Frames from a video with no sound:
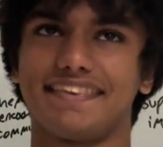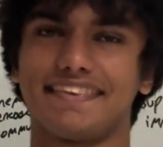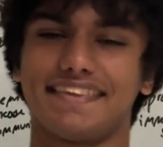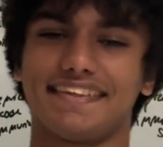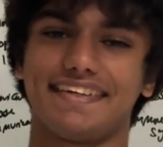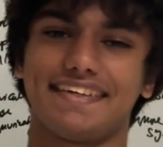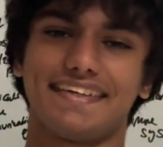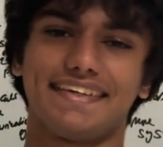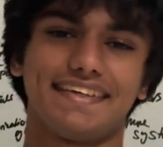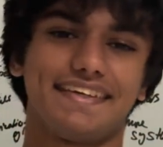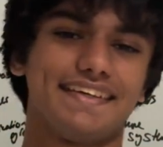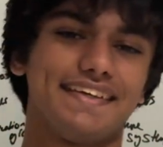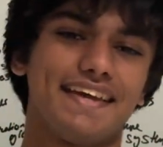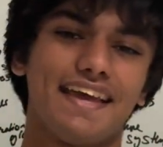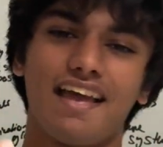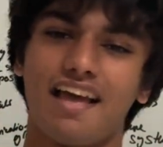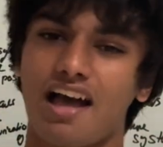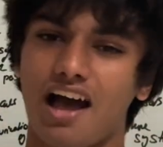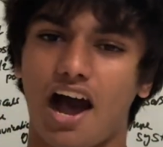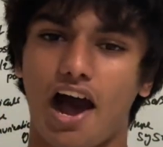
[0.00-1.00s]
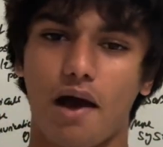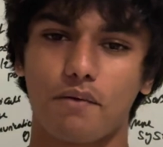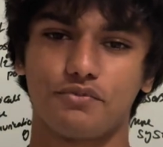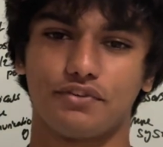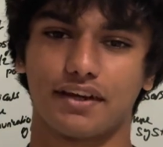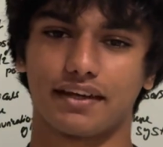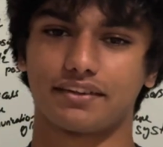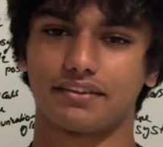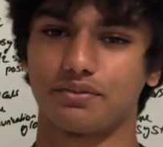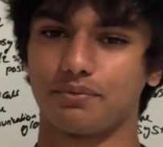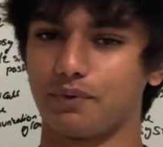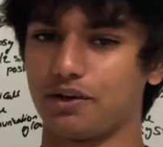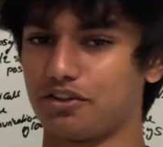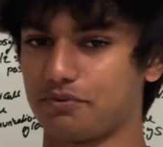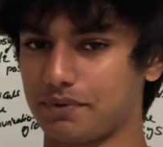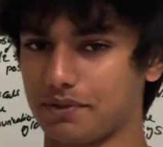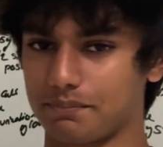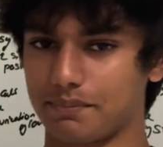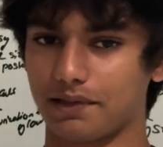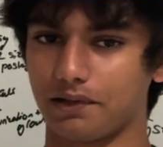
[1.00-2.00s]
the object when it's
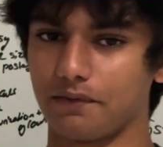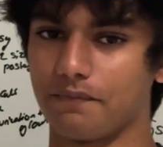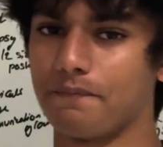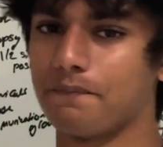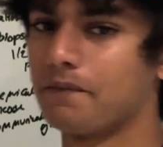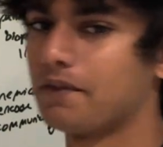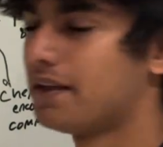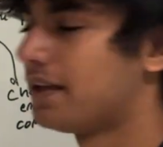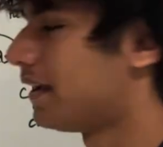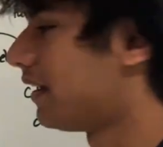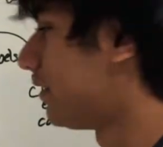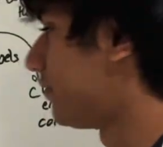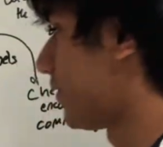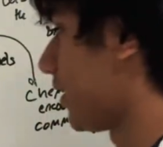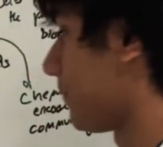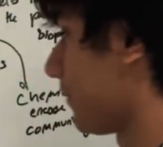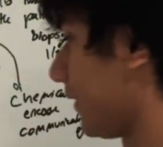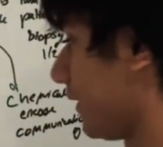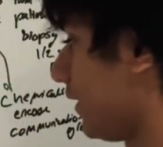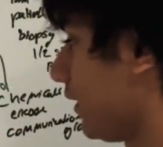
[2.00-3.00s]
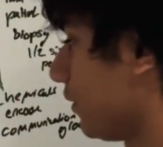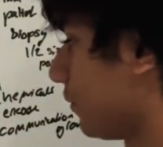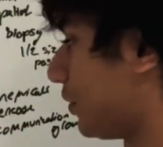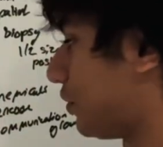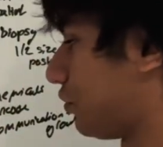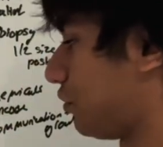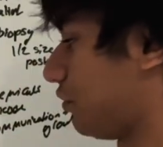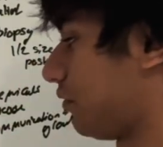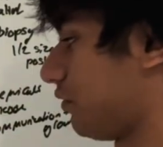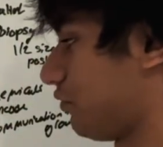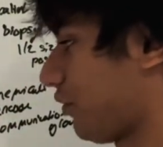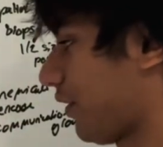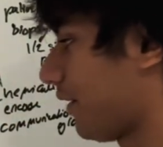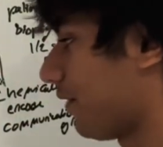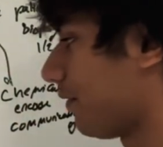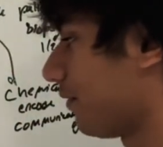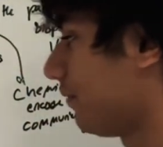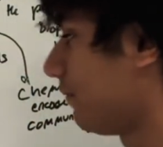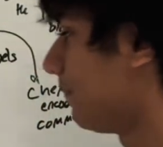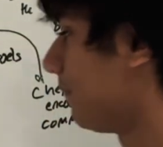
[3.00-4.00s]
being built. Same thing here, we just use a
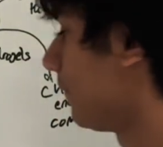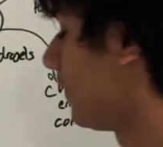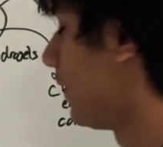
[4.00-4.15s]
gel